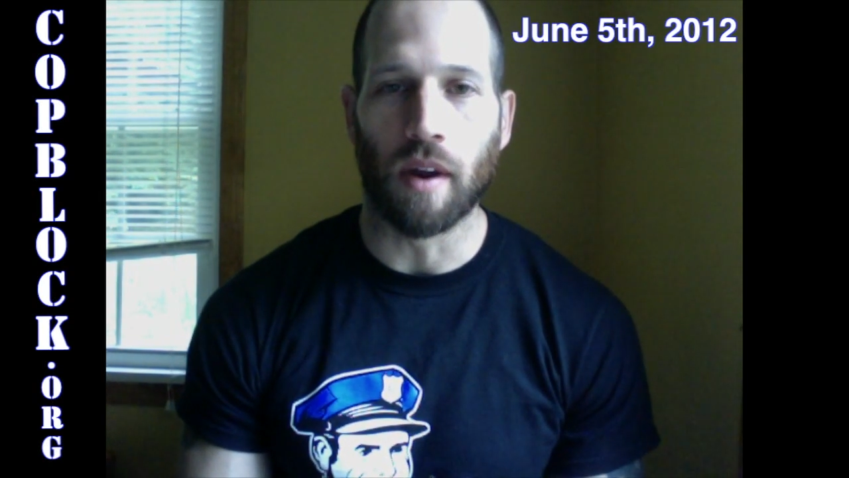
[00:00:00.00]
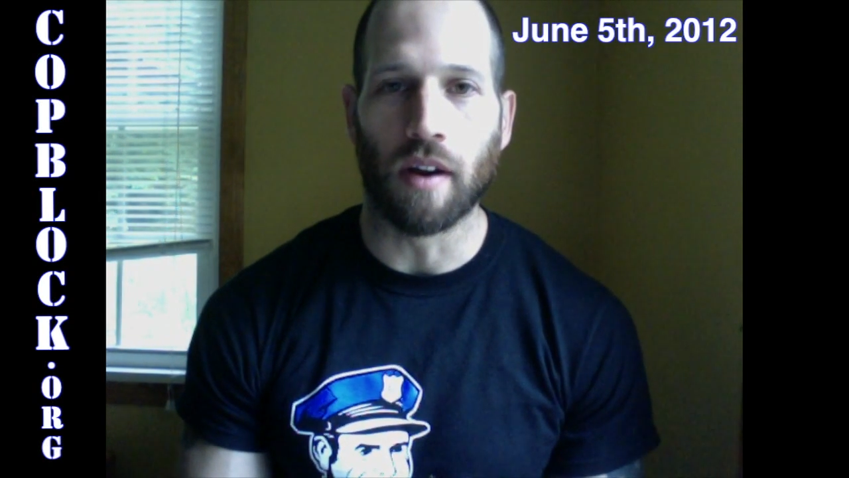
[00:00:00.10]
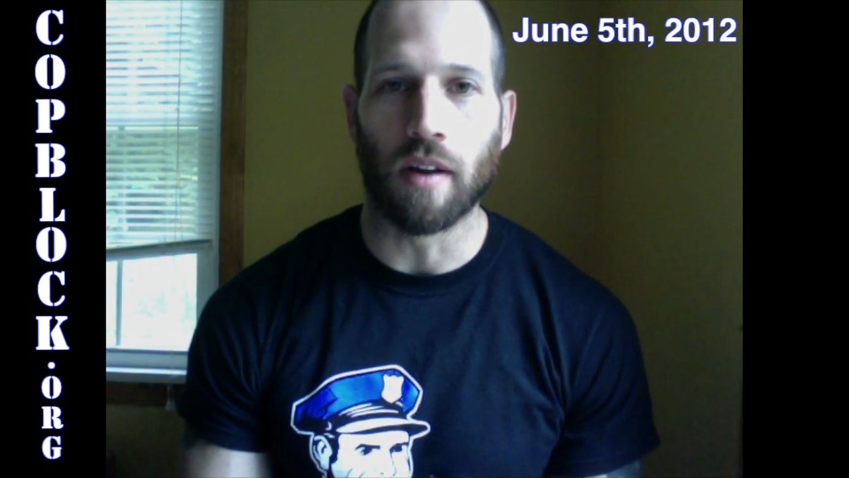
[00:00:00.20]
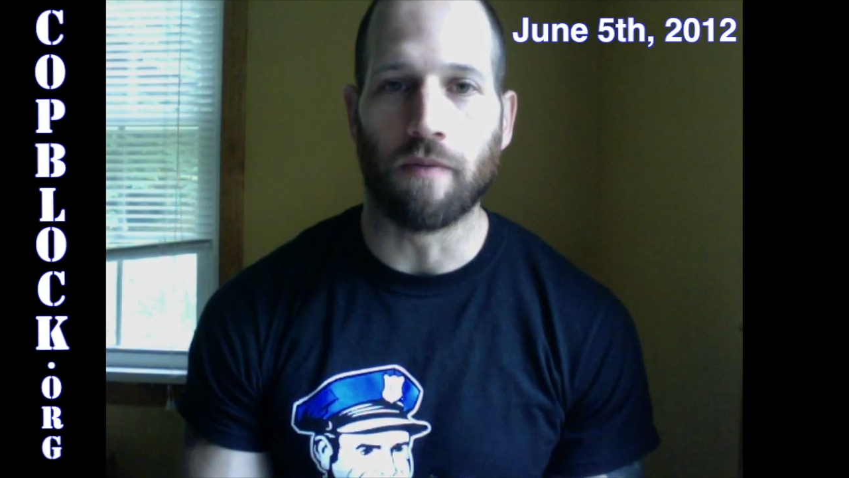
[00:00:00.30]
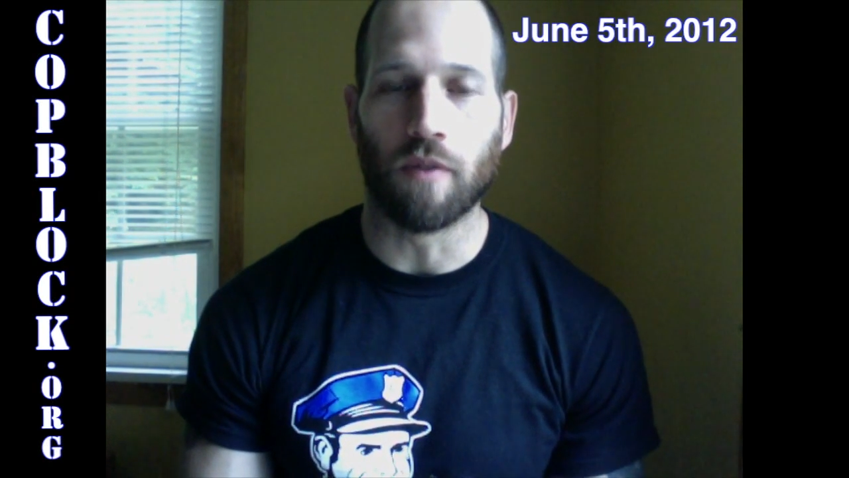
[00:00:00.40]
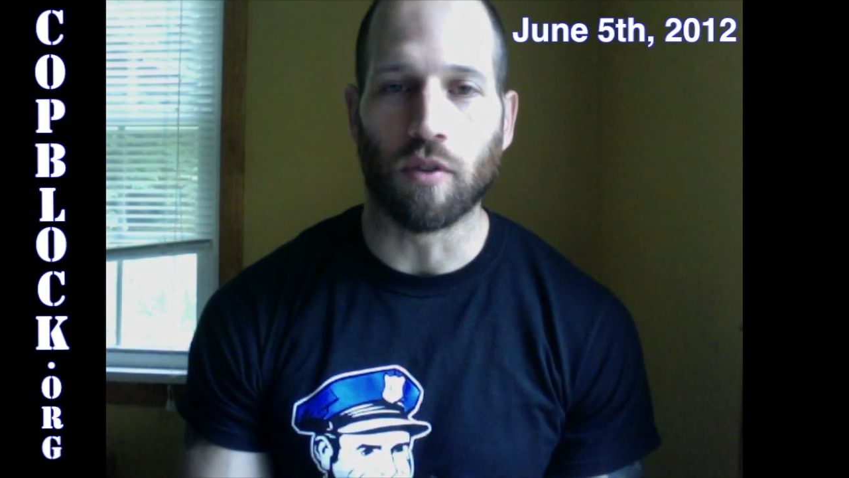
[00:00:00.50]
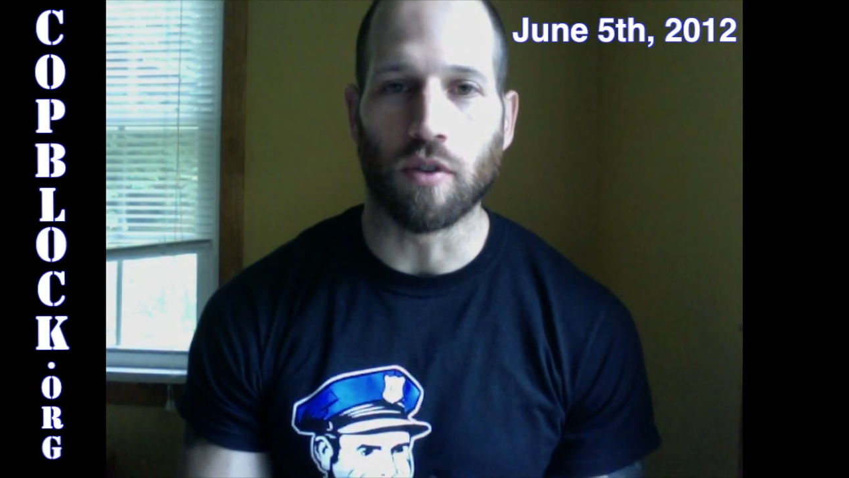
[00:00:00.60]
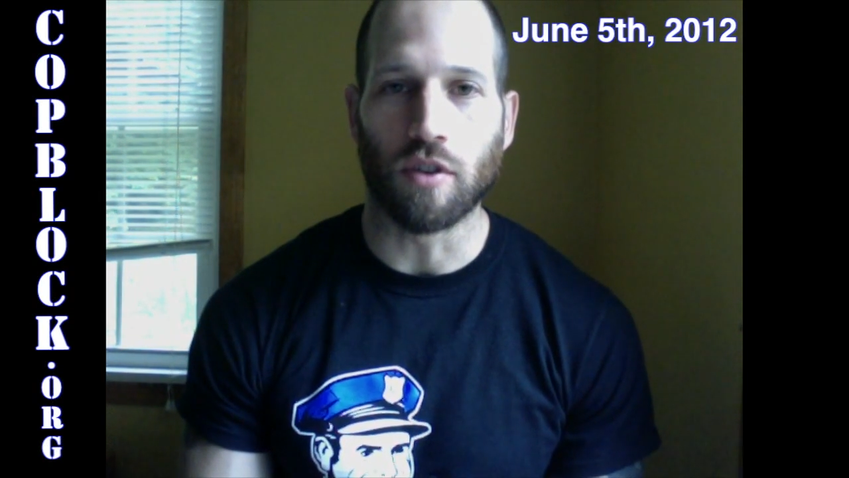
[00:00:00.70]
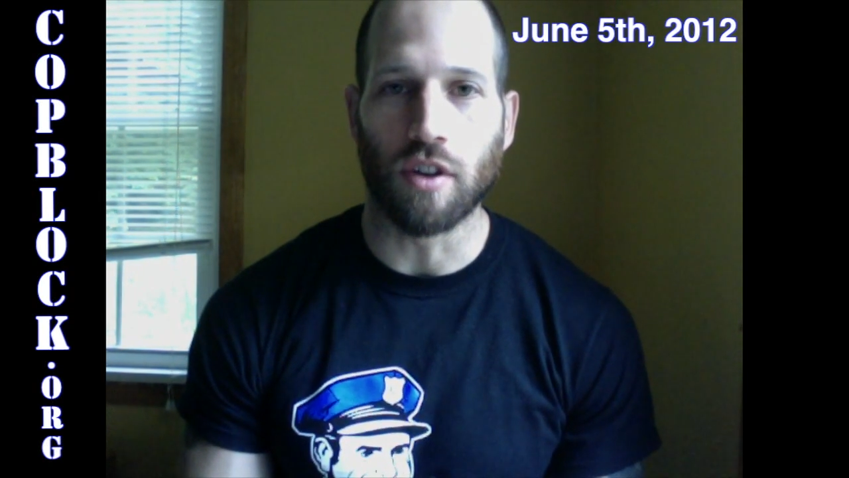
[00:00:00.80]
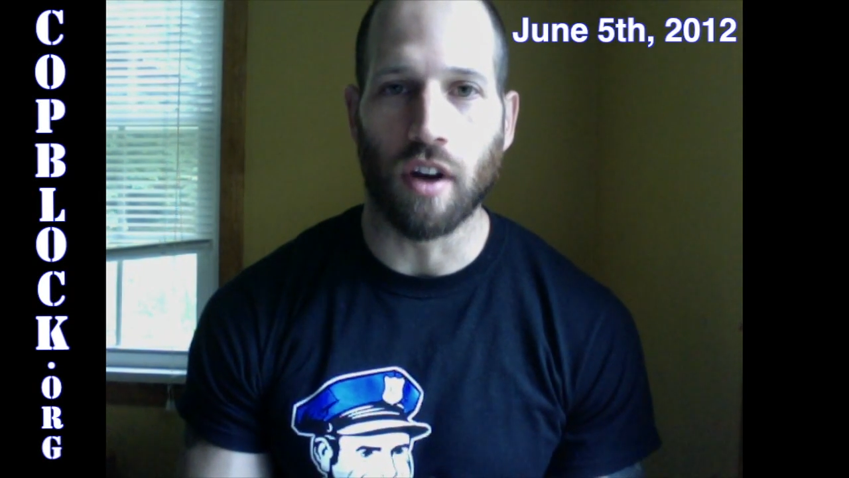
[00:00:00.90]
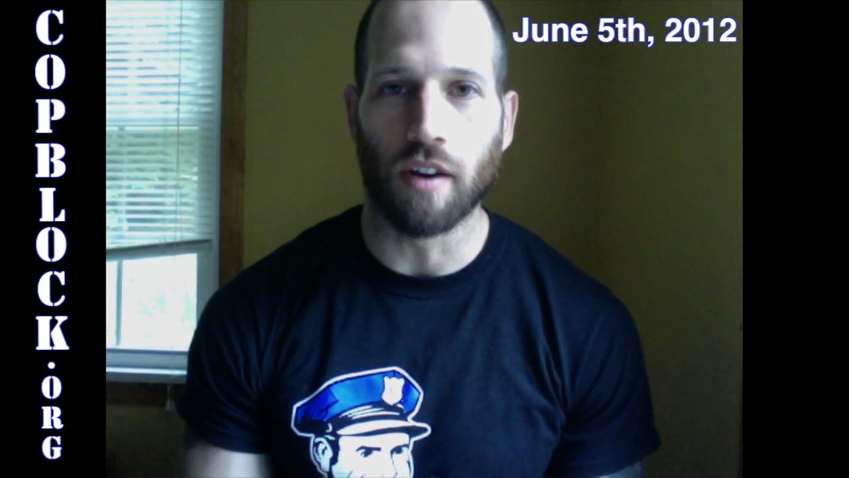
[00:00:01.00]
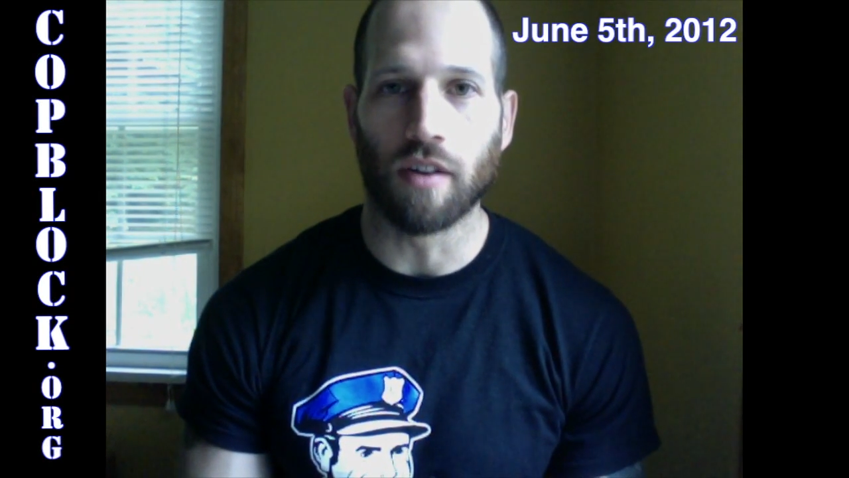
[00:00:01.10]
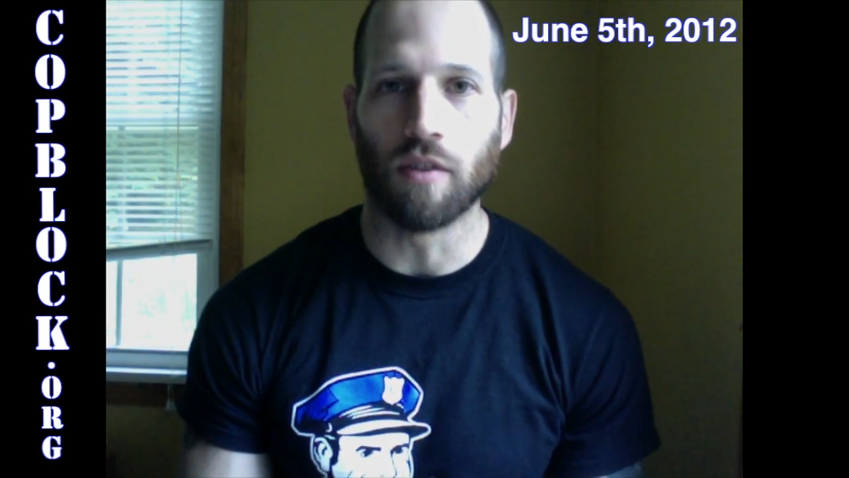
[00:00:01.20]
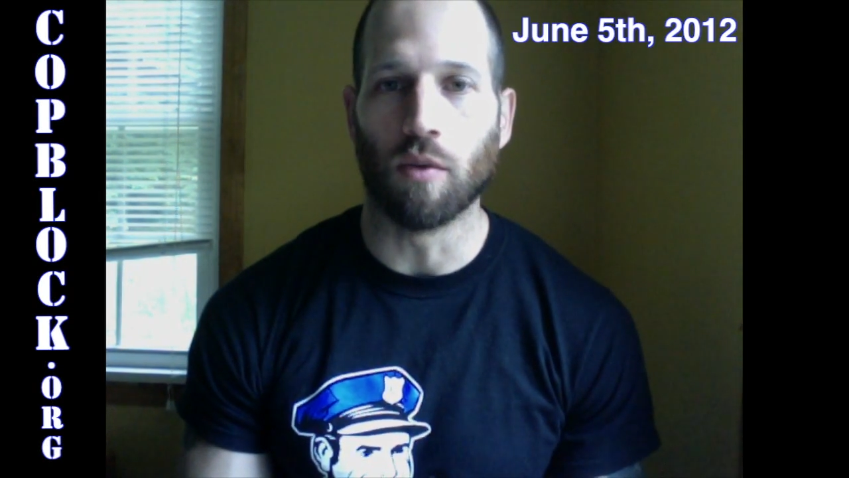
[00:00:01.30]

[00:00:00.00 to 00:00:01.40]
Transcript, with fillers: man named Phil Christiana who